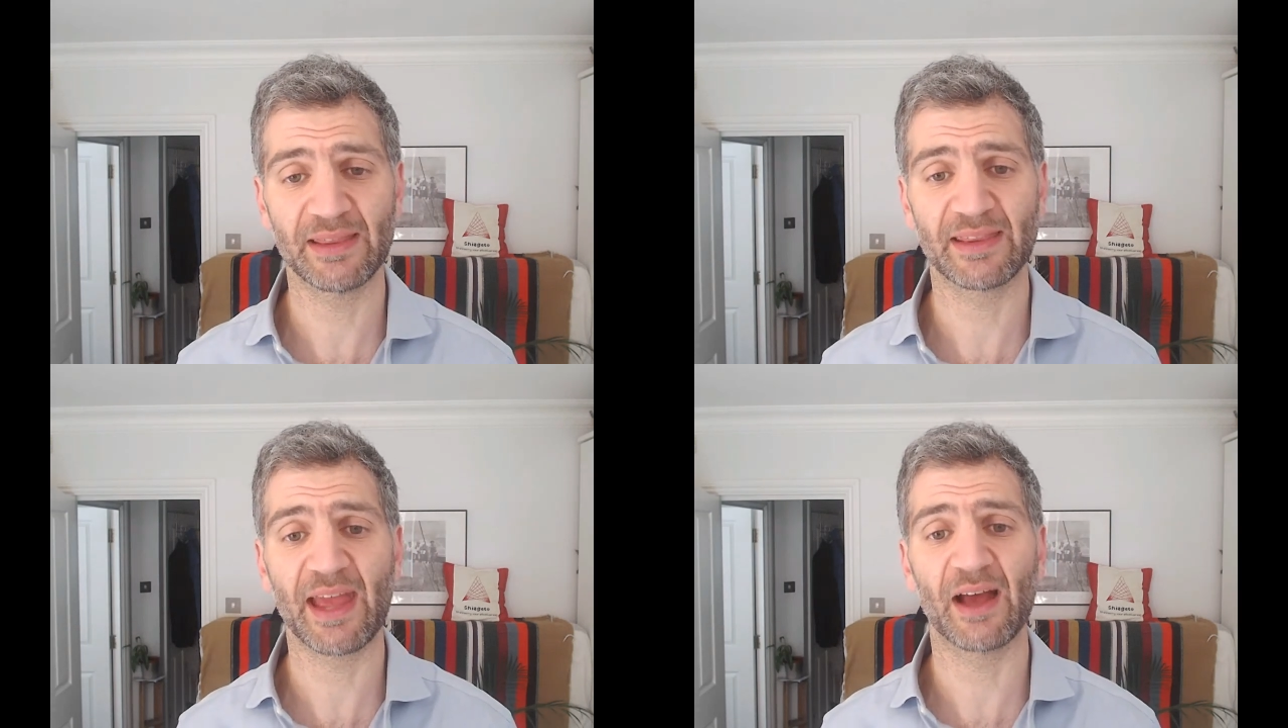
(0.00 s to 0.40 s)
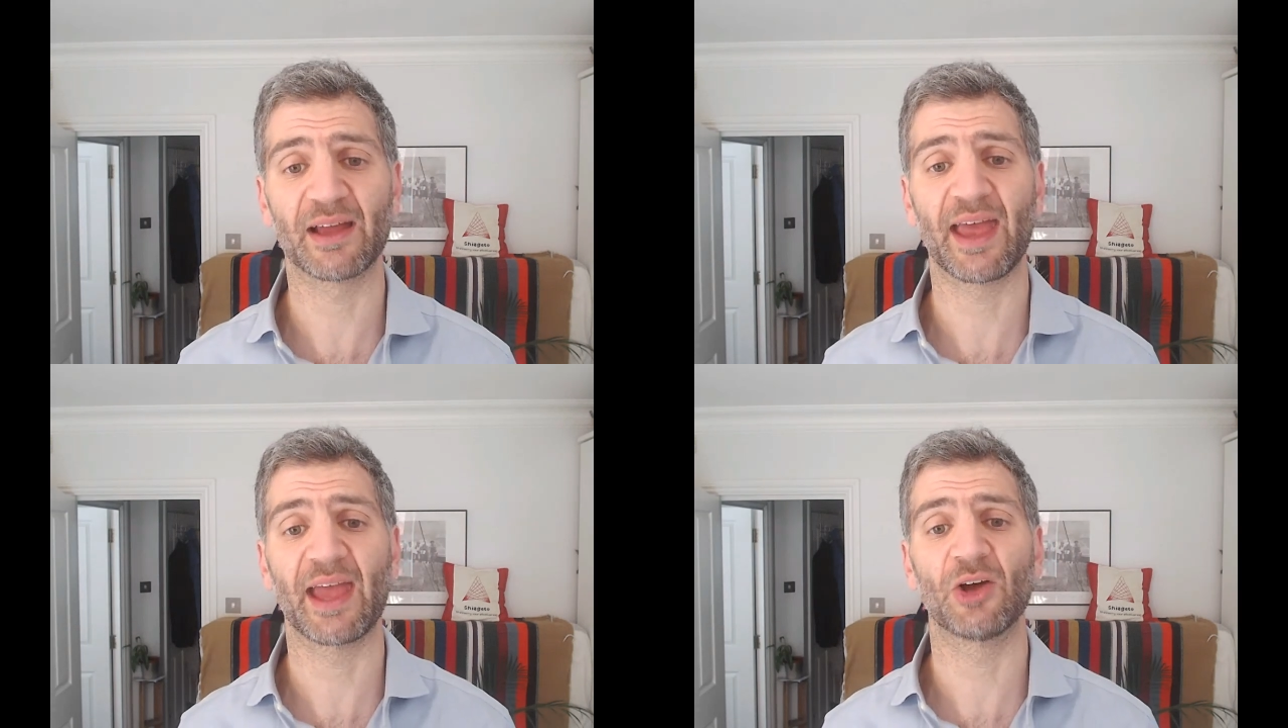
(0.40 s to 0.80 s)
They are
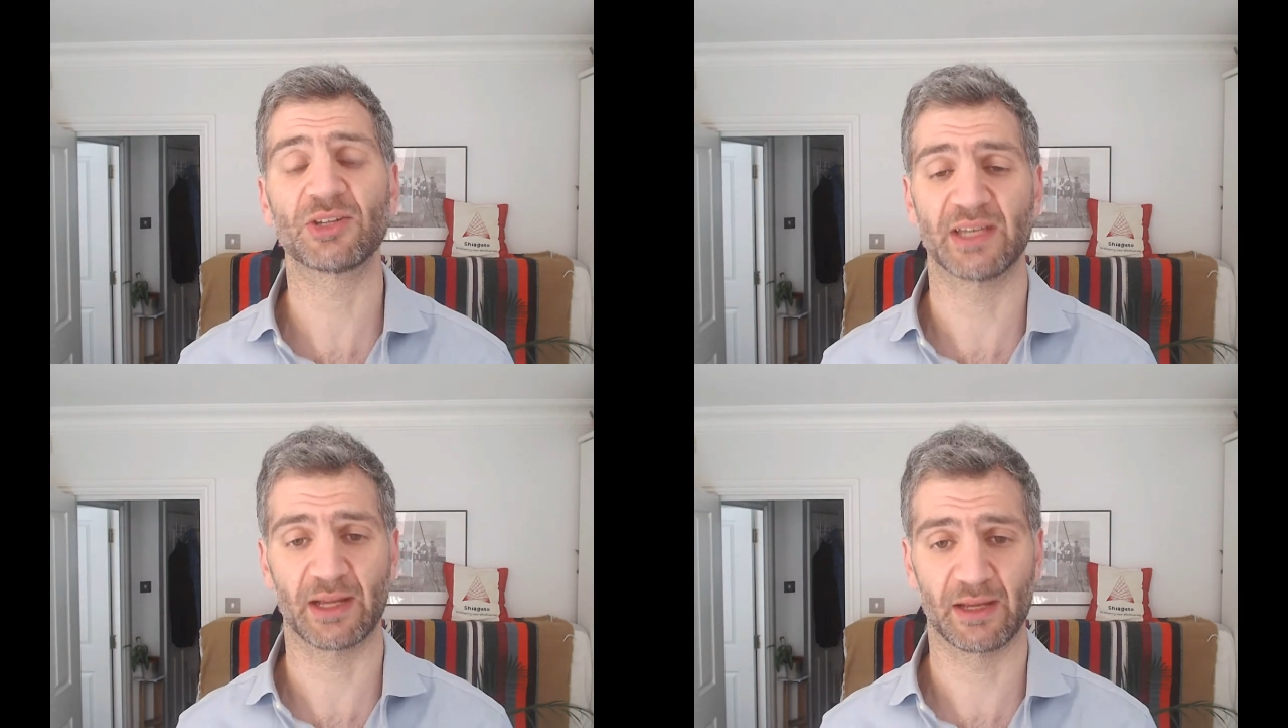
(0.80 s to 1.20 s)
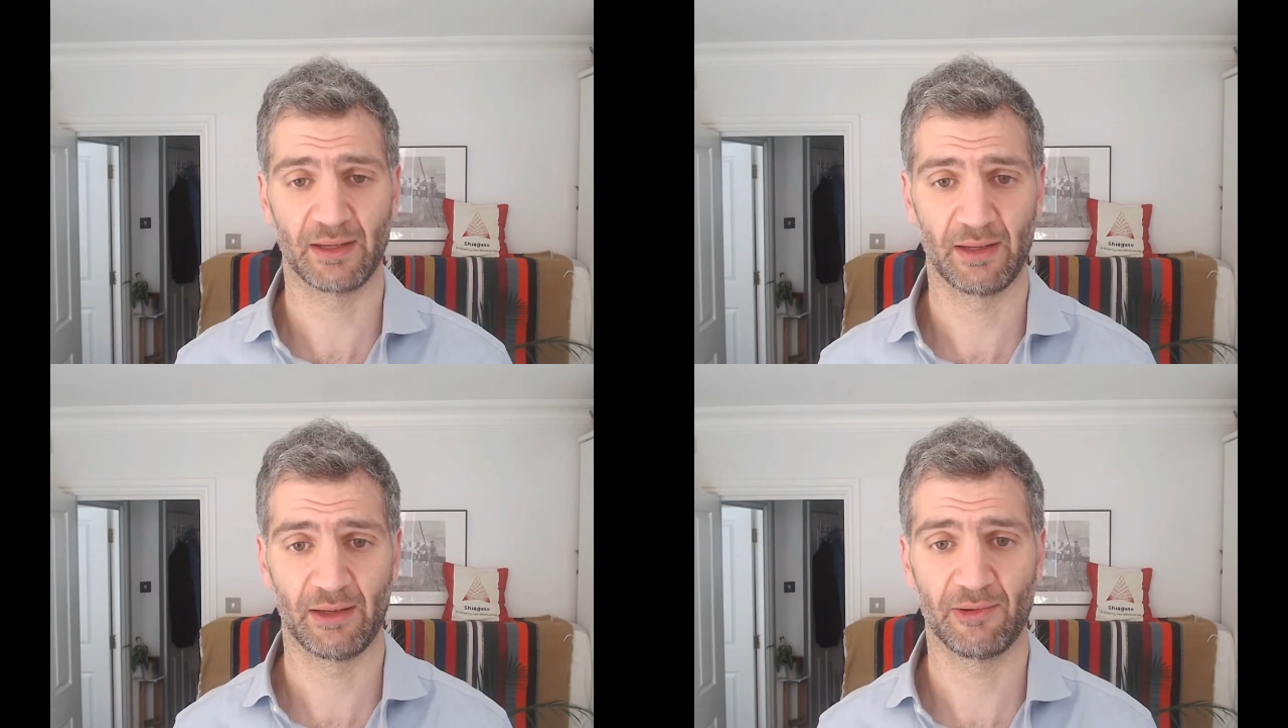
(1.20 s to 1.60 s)
chaotic,
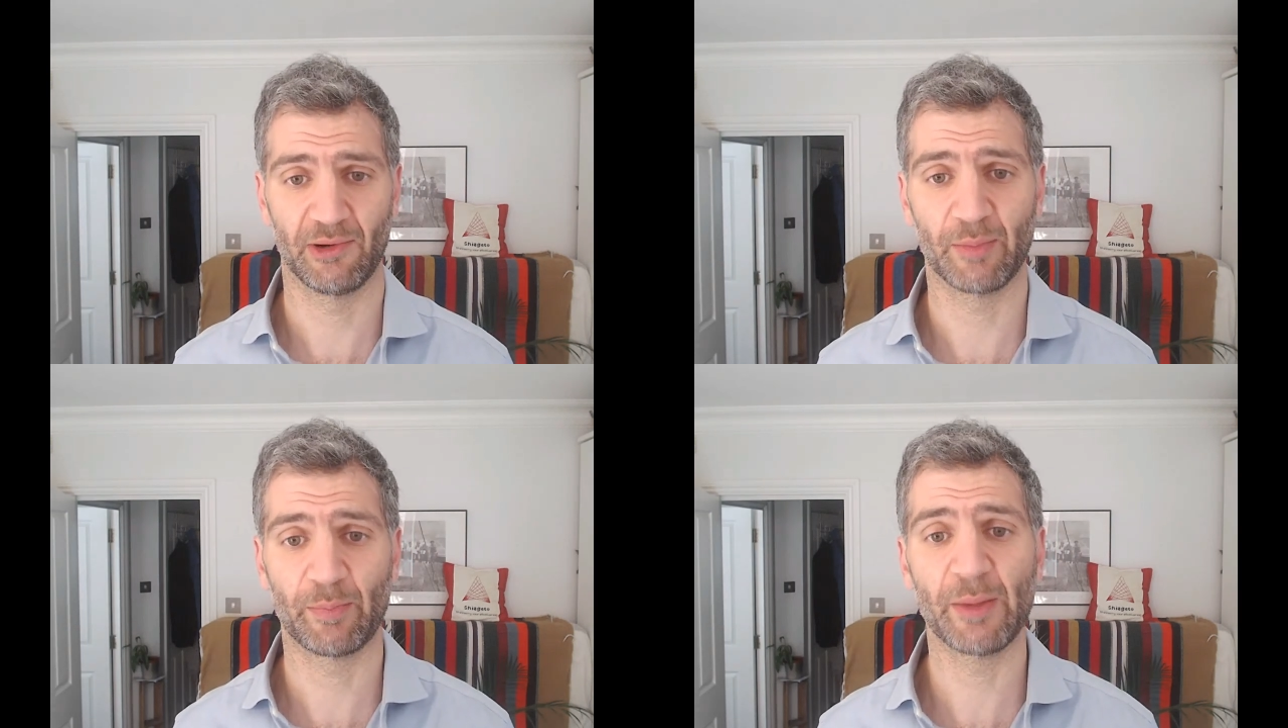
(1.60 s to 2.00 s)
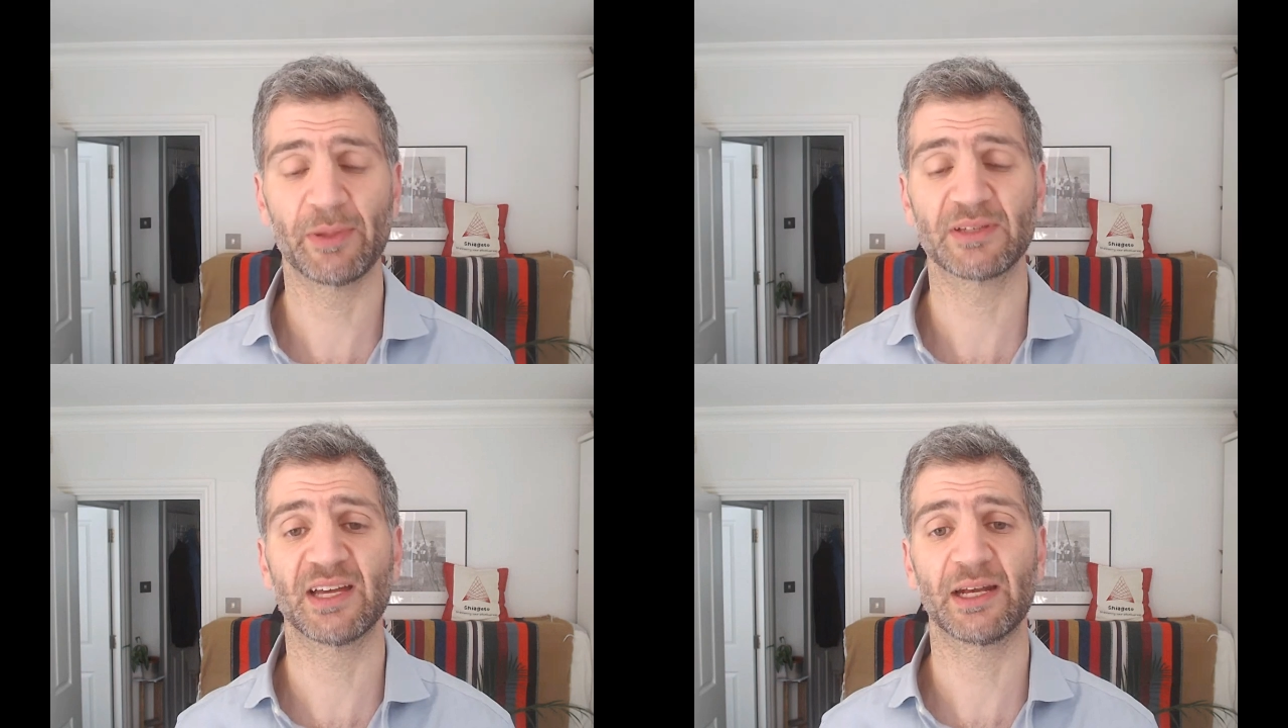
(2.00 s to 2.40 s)
right?
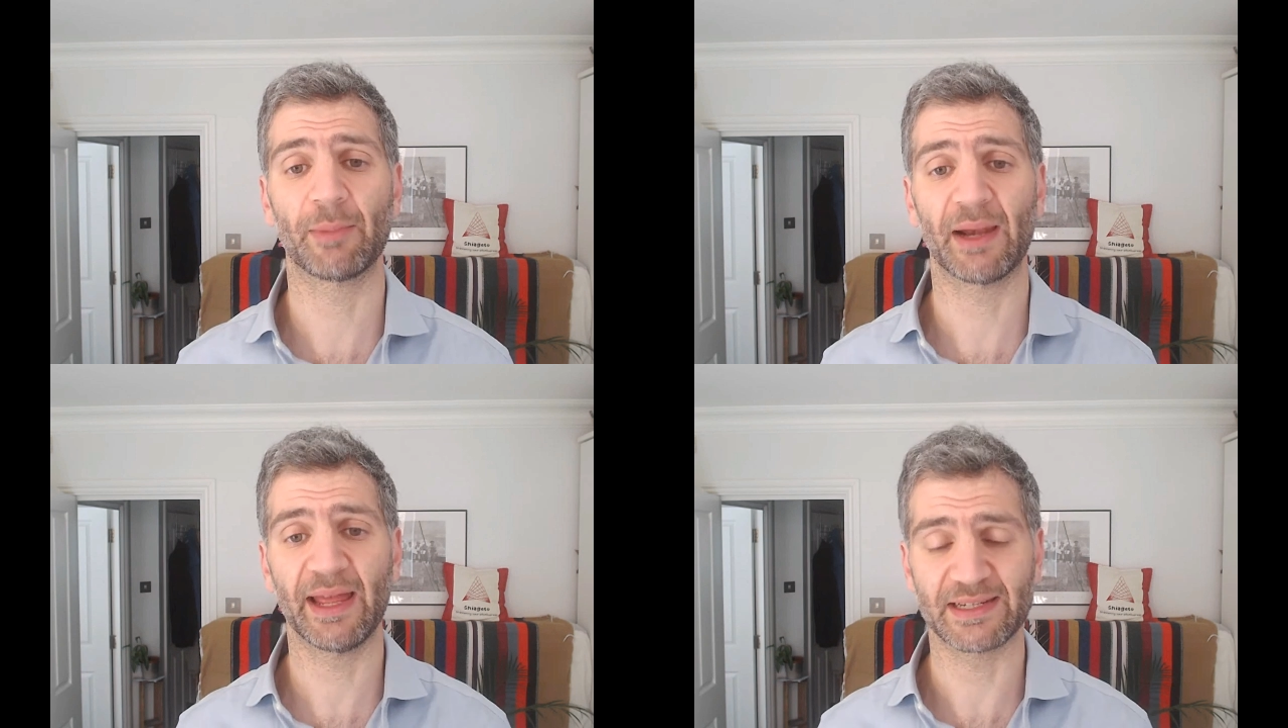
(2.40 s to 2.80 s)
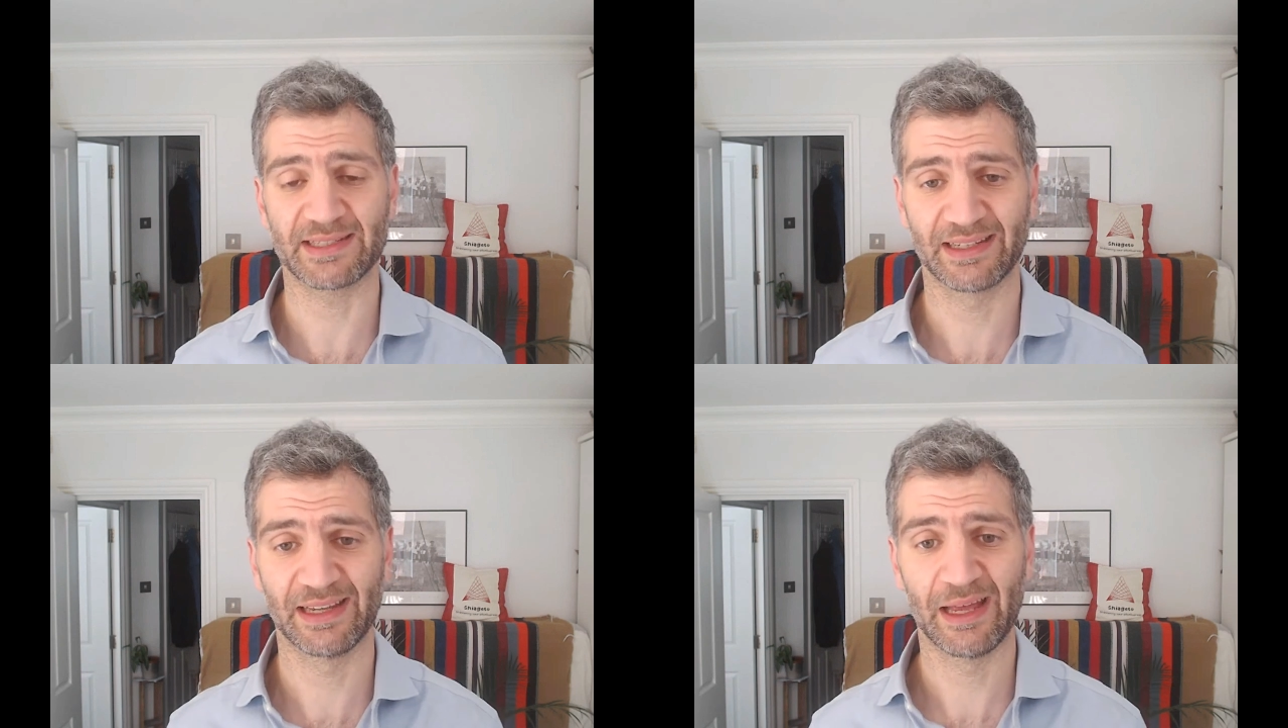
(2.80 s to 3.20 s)
People turn up late.